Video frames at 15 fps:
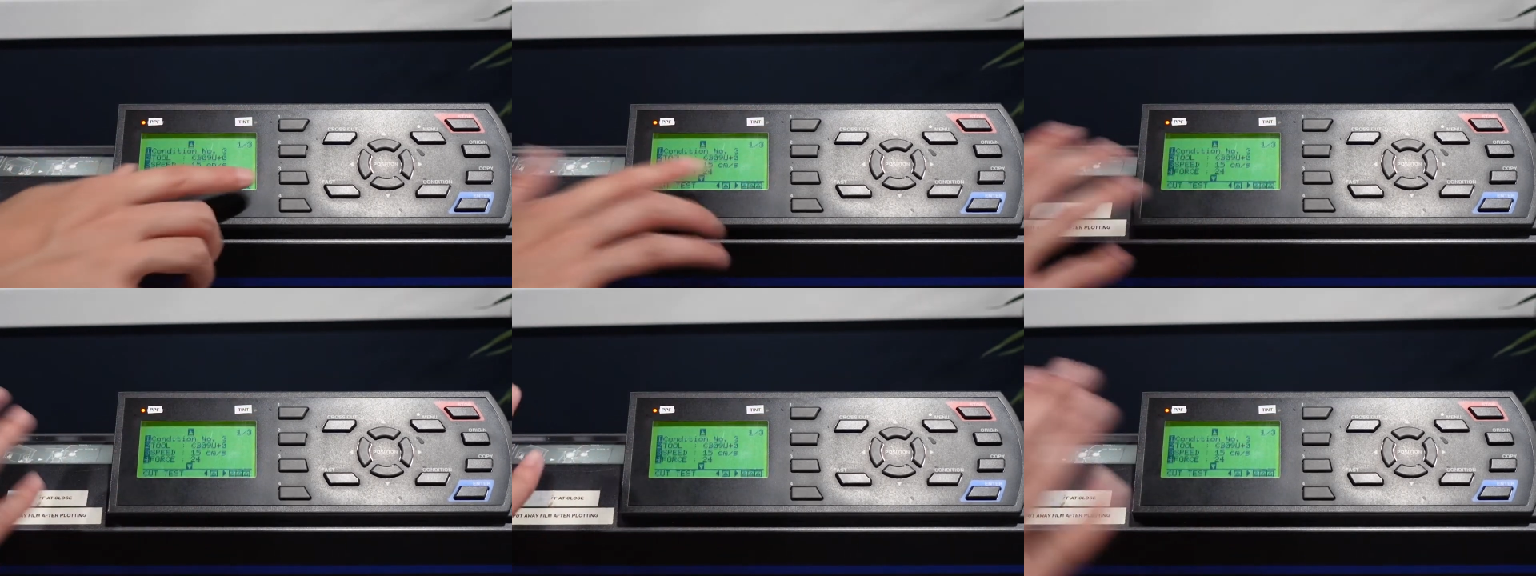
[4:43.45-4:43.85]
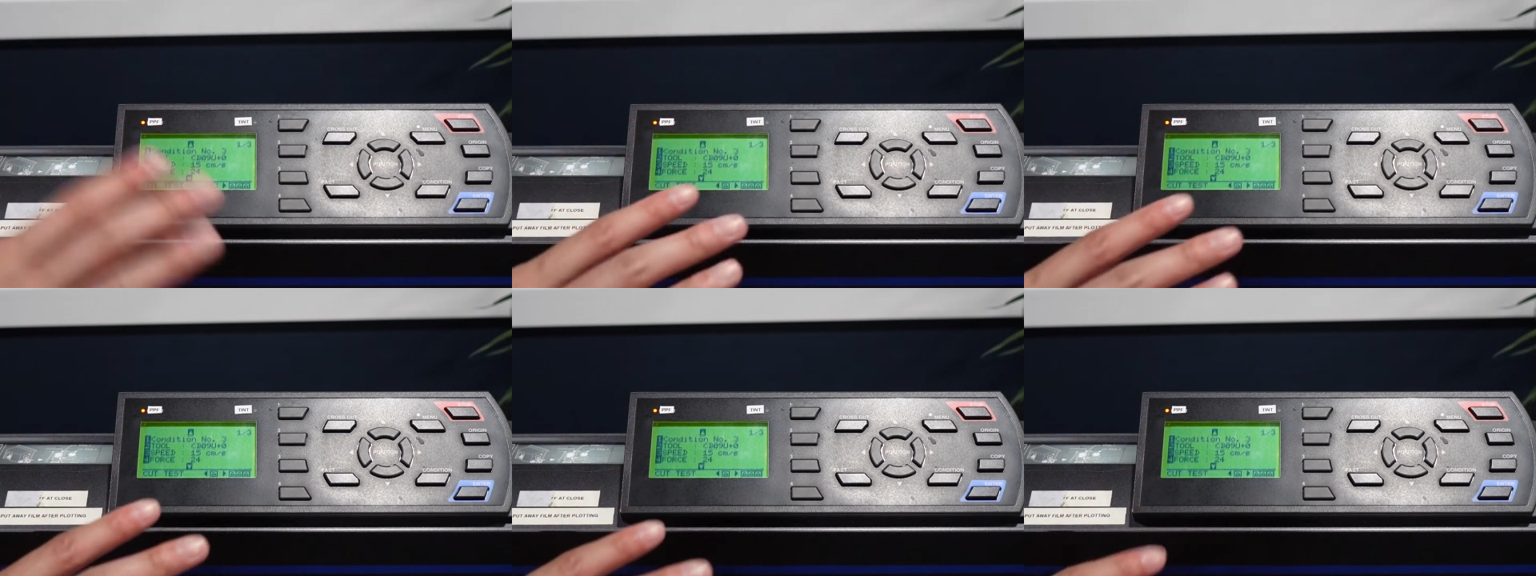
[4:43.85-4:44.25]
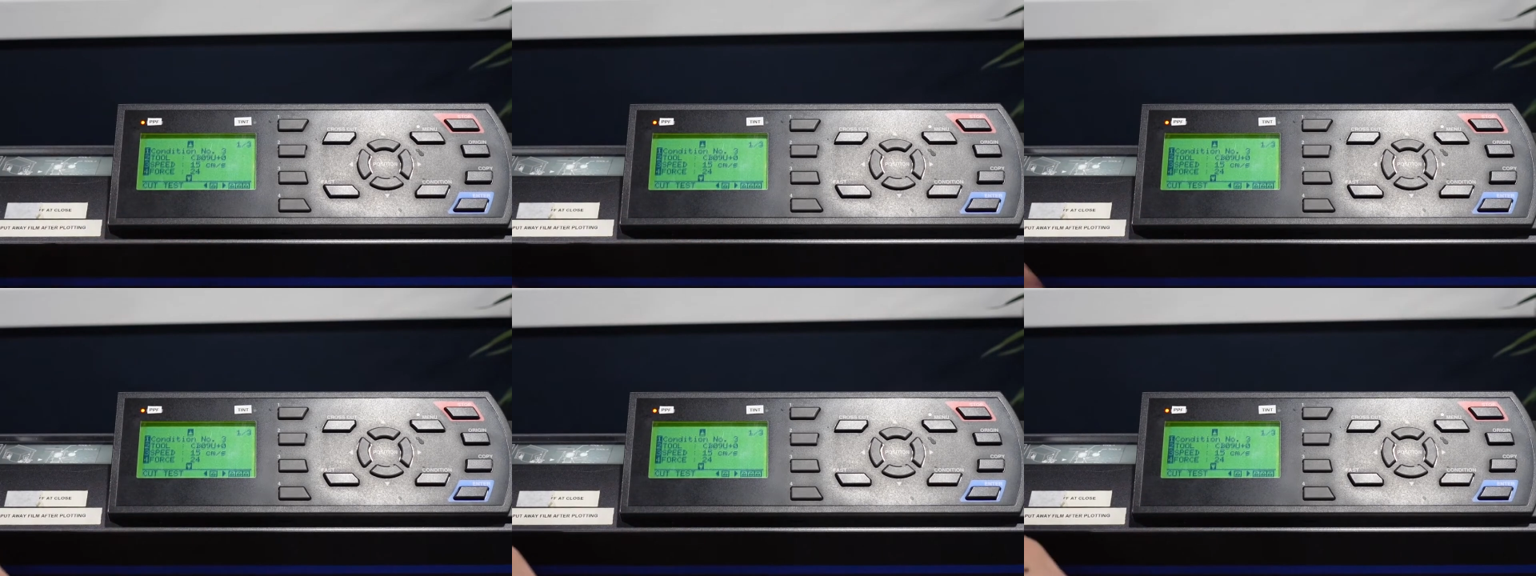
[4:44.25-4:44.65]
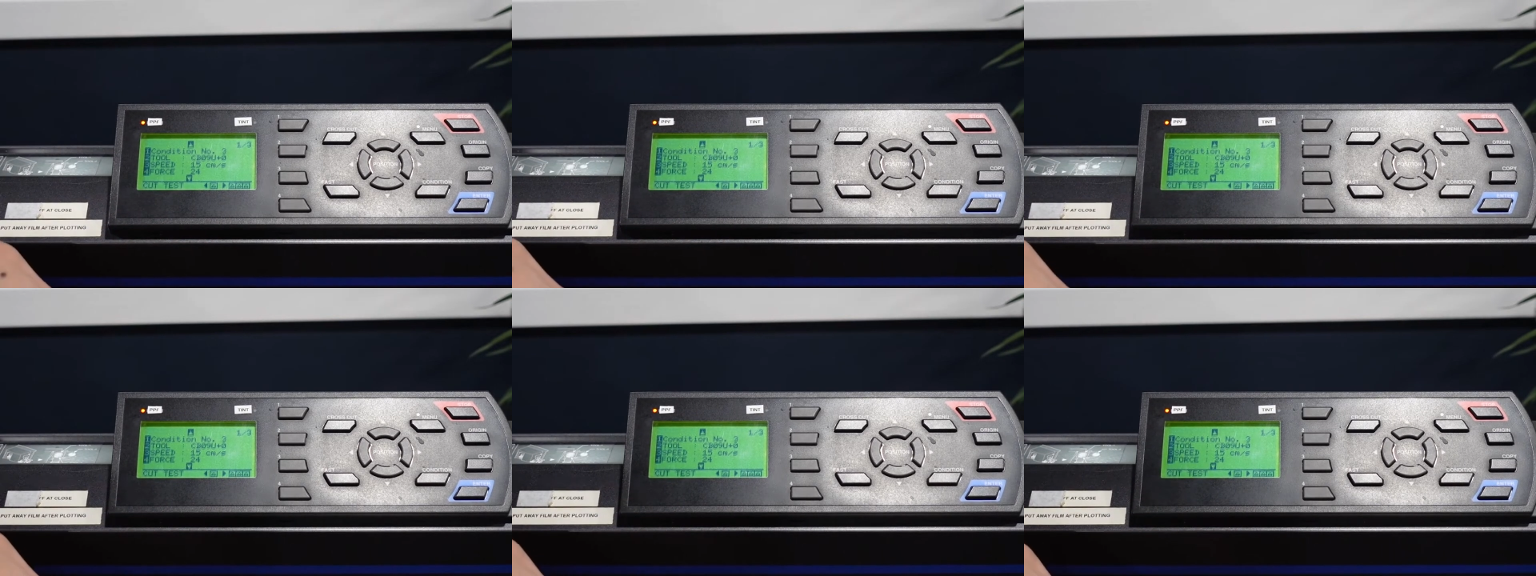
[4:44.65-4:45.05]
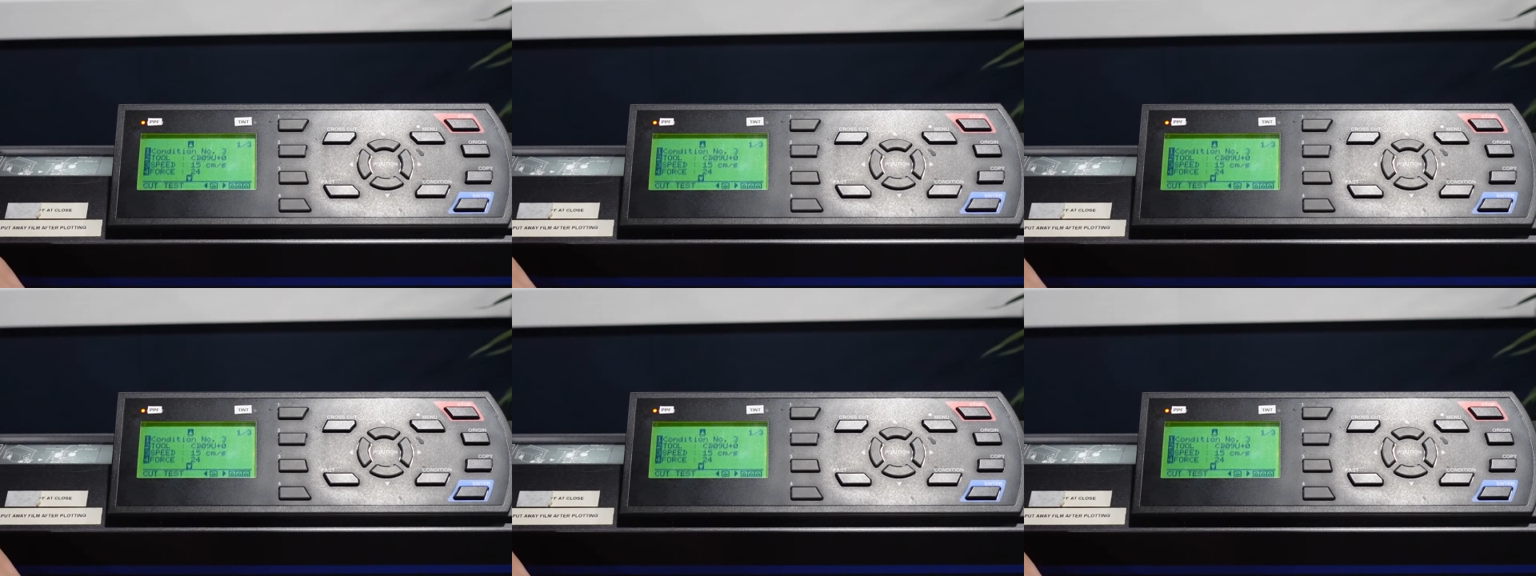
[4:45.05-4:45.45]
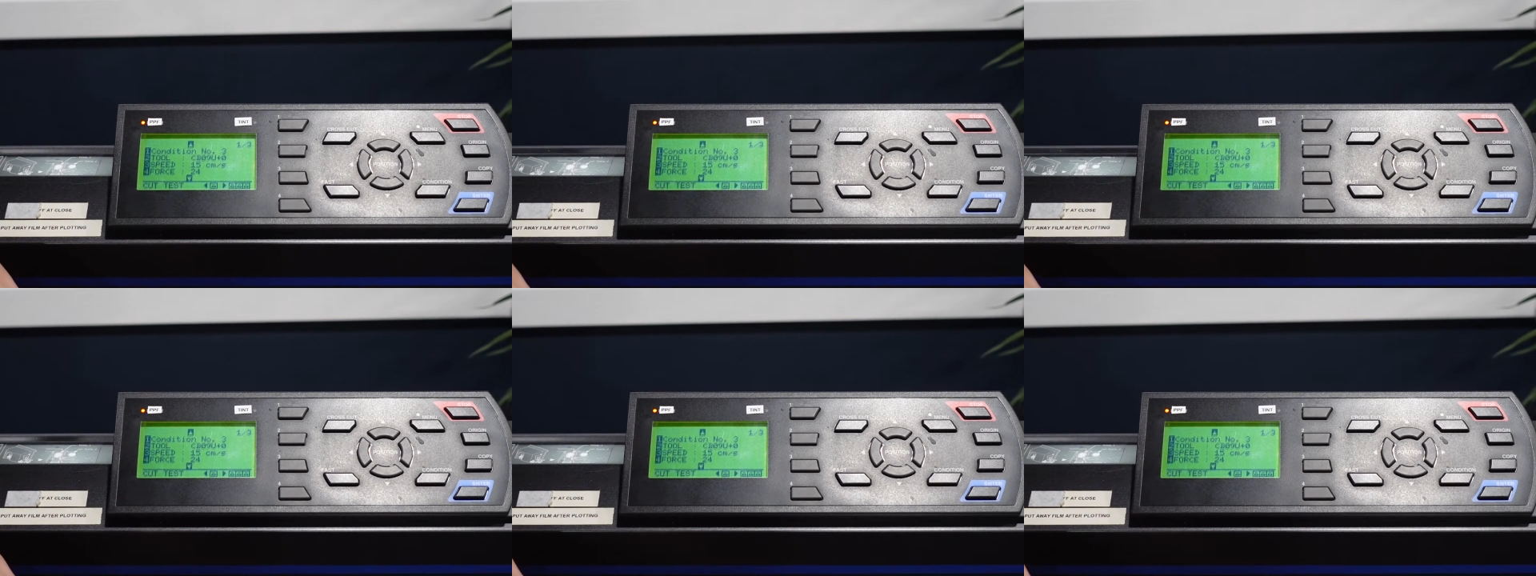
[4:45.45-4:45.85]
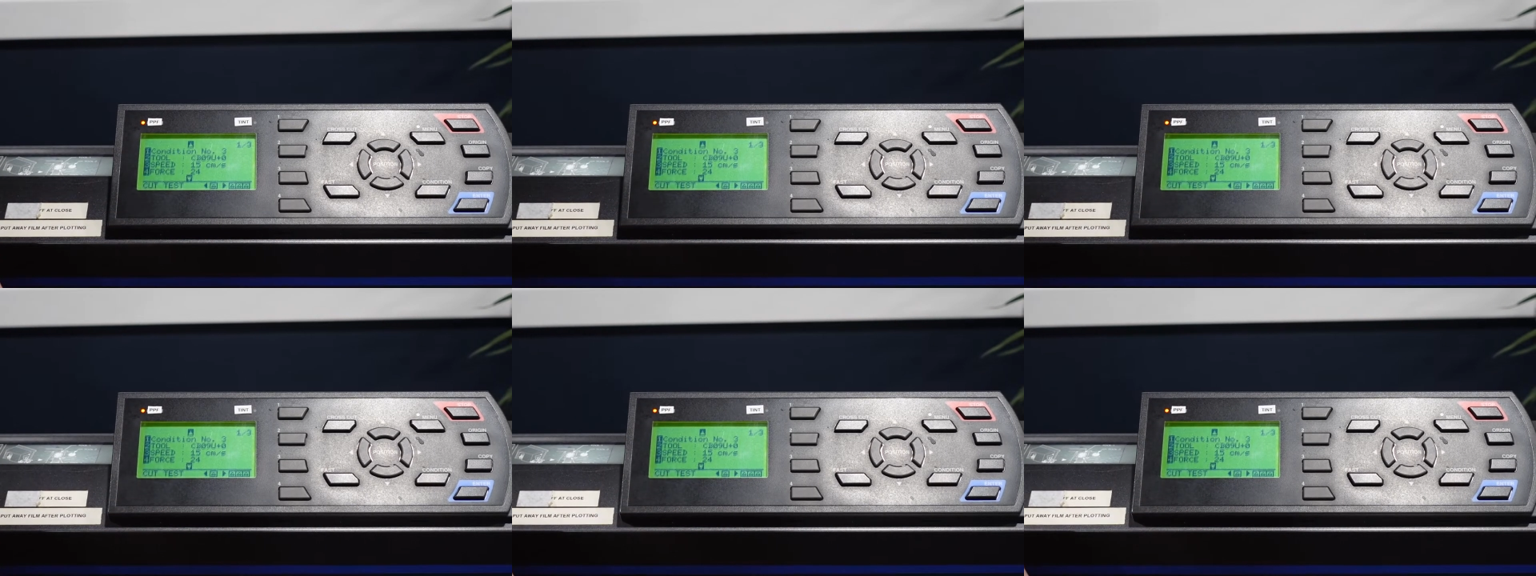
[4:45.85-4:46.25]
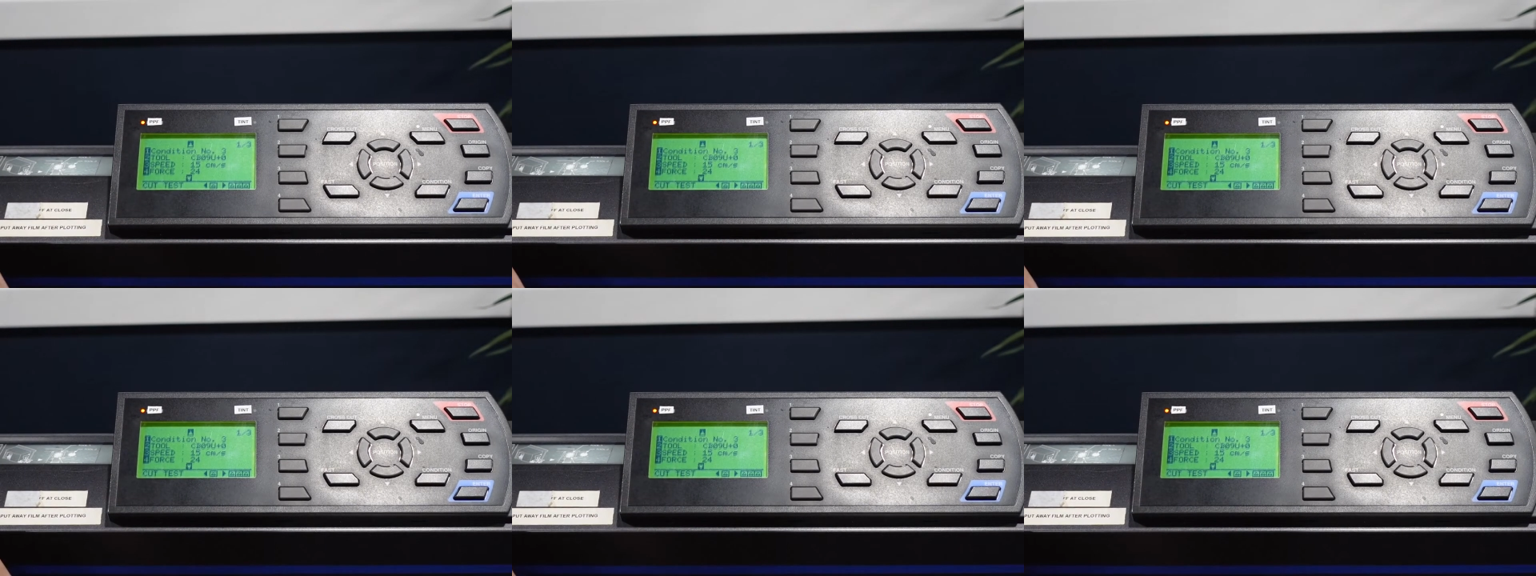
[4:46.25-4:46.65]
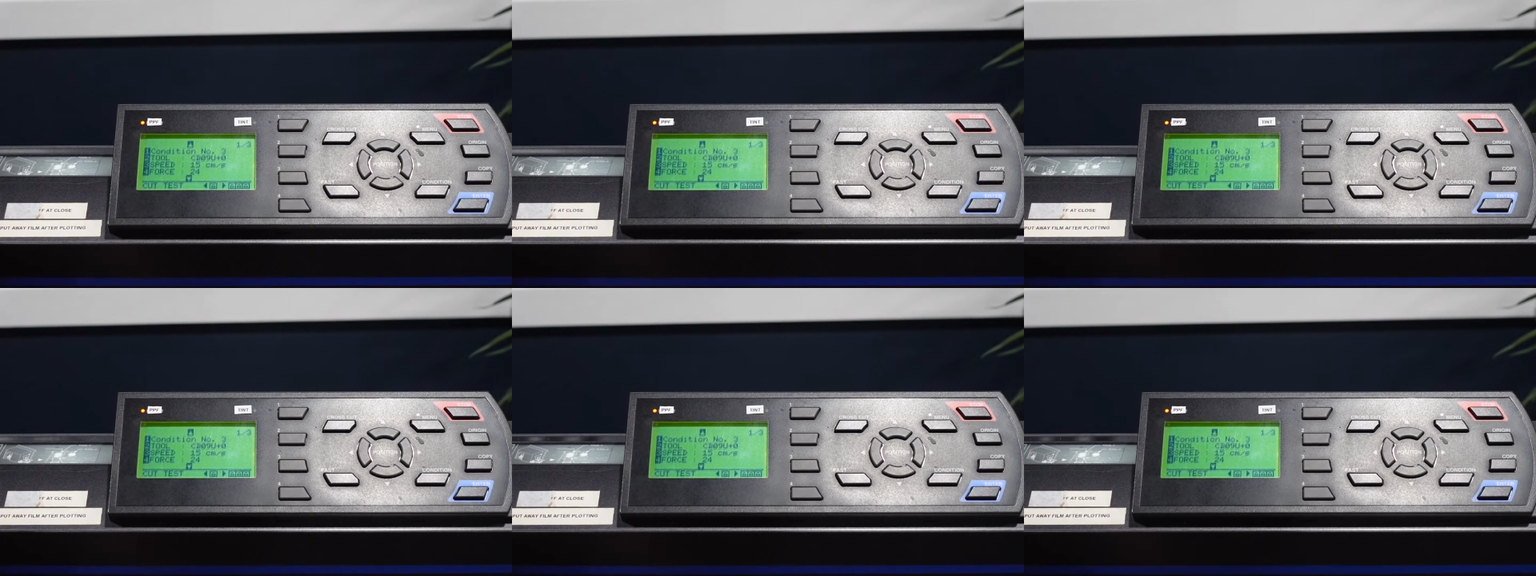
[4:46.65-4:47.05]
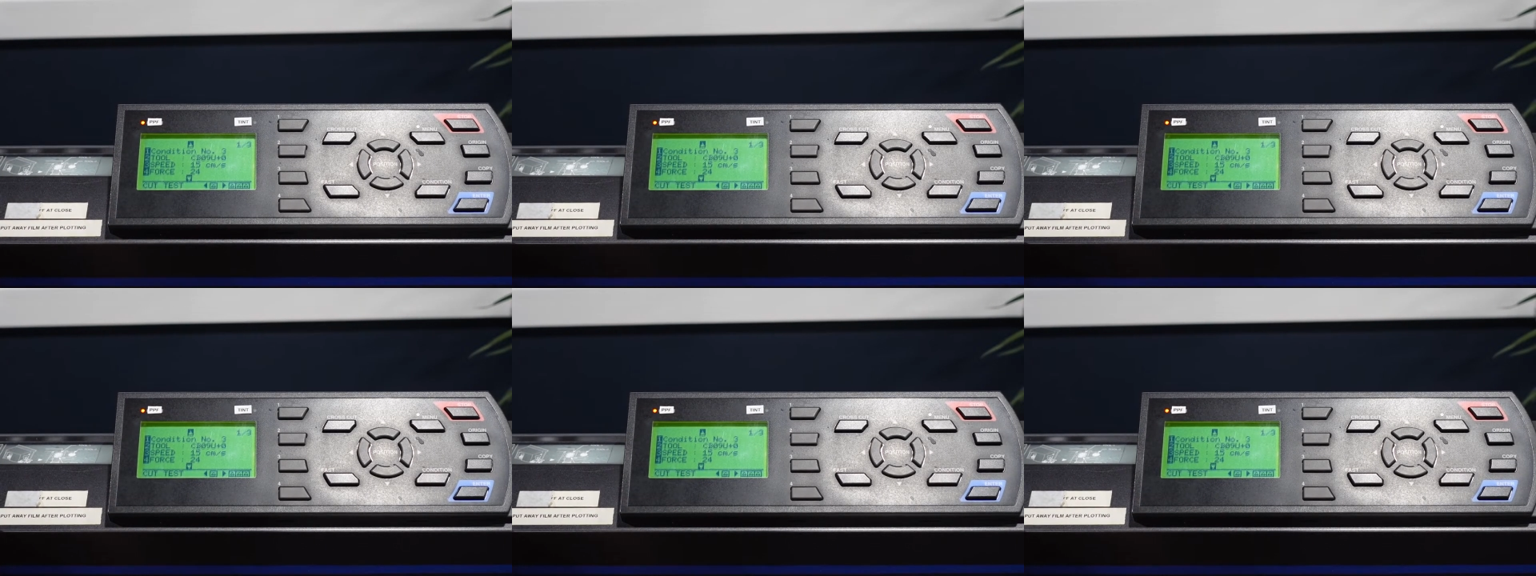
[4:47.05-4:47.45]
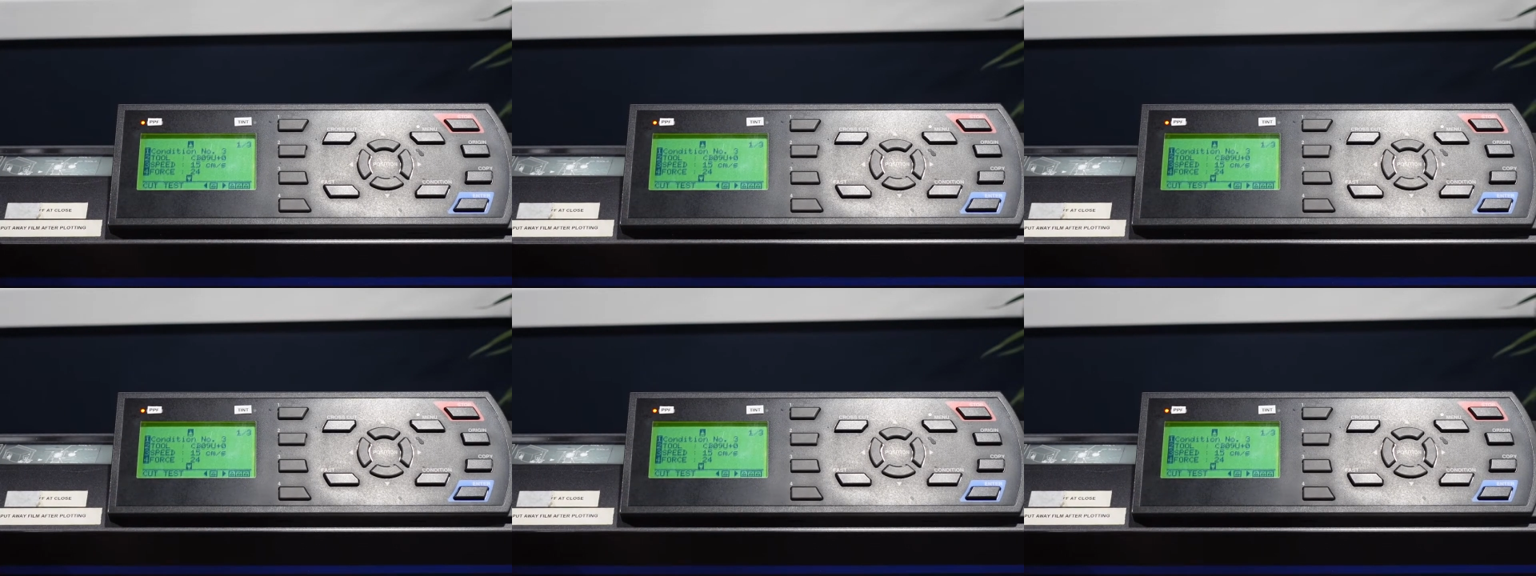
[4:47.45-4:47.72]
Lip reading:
[unreadable: no face in view]